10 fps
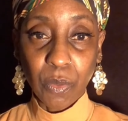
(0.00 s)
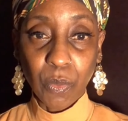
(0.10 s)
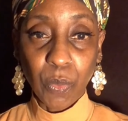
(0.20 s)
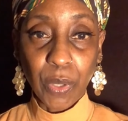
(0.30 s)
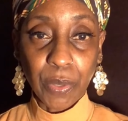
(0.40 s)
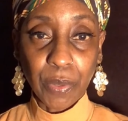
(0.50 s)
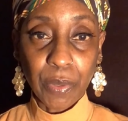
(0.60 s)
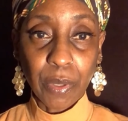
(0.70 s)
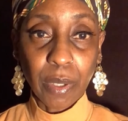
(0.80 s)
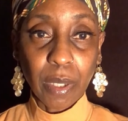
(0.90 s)

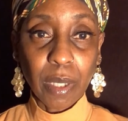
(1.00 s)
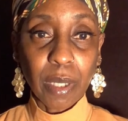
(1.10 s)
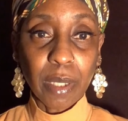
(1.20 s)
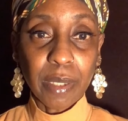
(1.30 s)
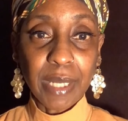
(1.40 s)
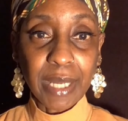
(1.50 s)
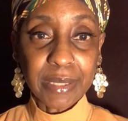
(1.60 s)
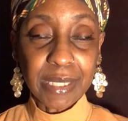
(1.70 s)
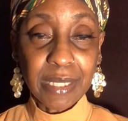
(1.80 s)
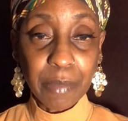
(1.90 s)
were not
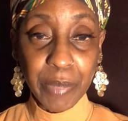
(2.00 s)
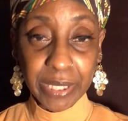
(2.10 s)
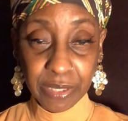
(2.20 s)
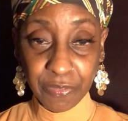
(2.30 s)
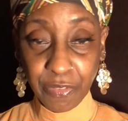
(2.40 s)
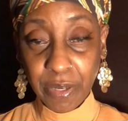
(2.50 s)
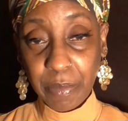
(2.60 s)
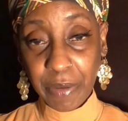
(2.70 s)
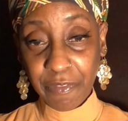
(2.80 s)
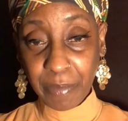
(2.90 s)
in the best frame
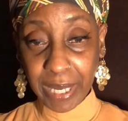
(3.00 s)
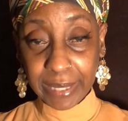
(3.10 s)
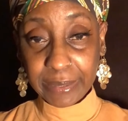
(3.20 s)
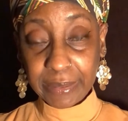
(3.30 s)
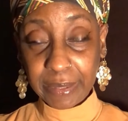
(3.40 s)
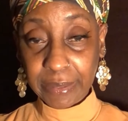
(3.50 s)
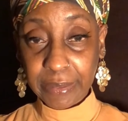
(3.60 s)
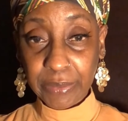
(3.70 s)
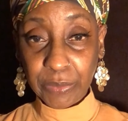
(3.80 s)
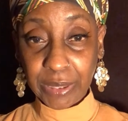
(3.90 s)
of mind,
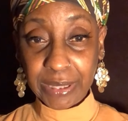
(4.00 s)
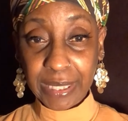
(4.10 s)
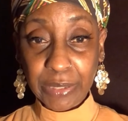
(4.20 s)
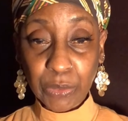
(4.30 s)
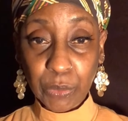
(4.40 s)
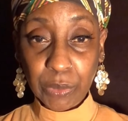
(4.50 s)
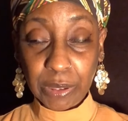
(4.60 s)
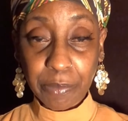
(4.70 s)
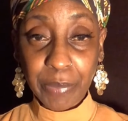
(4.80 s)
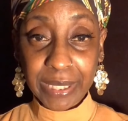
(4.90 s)
and you did not use
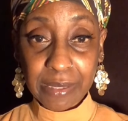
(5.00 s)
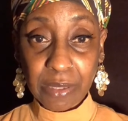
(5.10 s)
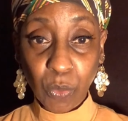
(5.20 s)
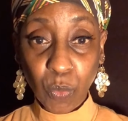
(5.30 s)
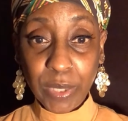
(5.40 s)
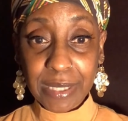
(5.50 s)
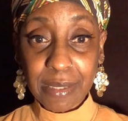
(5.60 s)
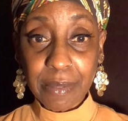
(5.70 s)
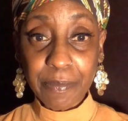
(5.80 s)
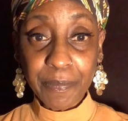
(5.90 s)
the best
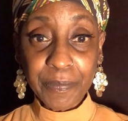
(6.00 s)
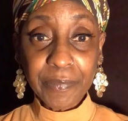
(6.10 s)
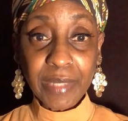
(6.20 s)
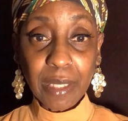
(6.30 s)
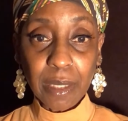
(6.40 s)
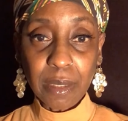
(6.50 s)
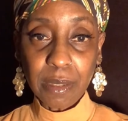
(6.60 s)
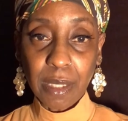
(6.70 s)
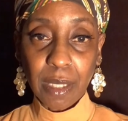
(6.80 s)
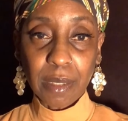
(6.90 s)
wisdom
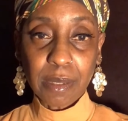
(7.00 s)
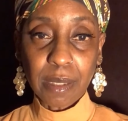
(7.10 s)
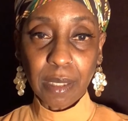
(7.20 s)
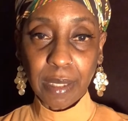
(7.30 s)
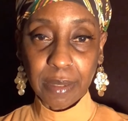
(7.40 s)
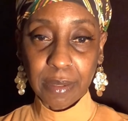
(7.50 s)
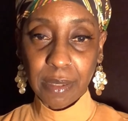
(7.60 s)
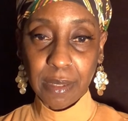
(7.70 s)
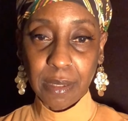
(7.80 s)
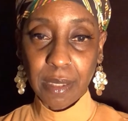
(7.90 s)
in
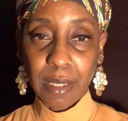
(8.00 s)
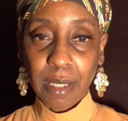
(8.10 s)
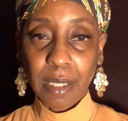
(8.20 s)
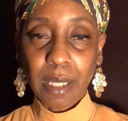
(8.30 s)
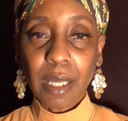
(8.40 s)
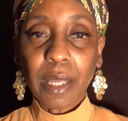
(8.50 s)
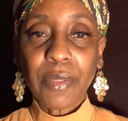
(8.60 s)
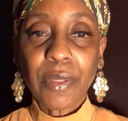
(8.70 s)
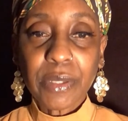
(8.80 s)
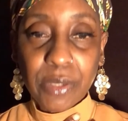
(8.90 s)
selecting
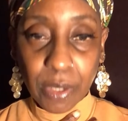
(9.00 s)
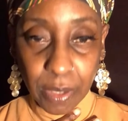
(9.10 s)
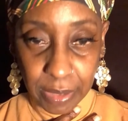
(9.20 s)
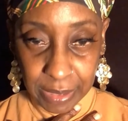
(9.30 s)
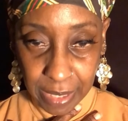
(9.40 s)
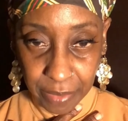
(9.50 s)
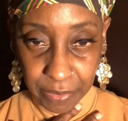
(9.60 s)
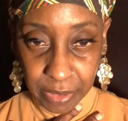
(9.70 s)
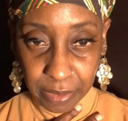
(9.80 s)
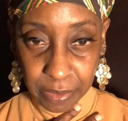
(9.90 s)
the song,
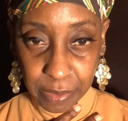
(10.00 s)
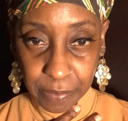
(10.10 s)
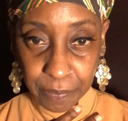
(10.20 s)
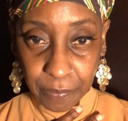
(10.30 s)
Darius.